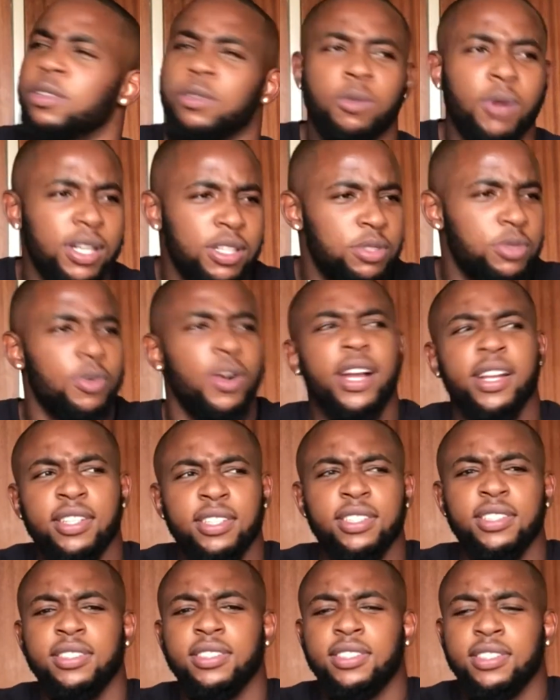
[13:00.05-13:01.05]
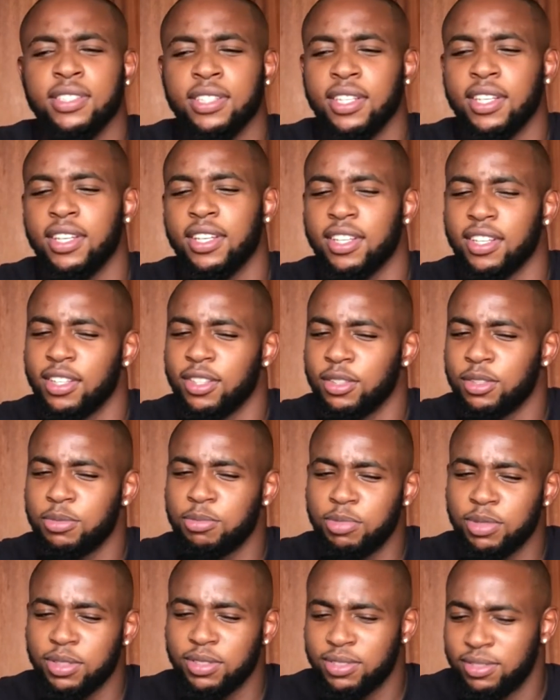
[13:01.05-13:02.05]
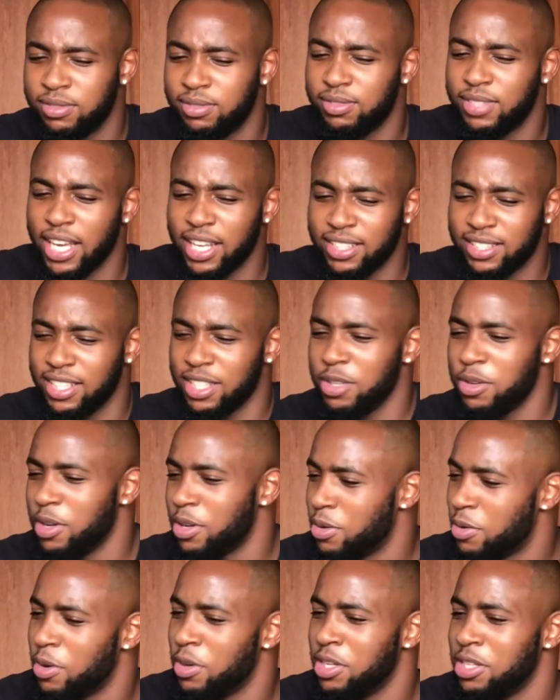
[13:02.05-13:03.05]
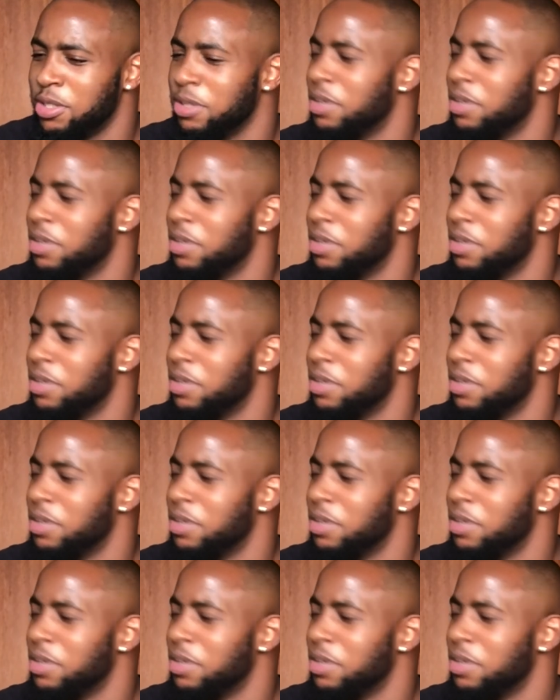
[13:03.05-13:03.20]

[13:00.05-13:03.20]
What do I need to be texting you and calling you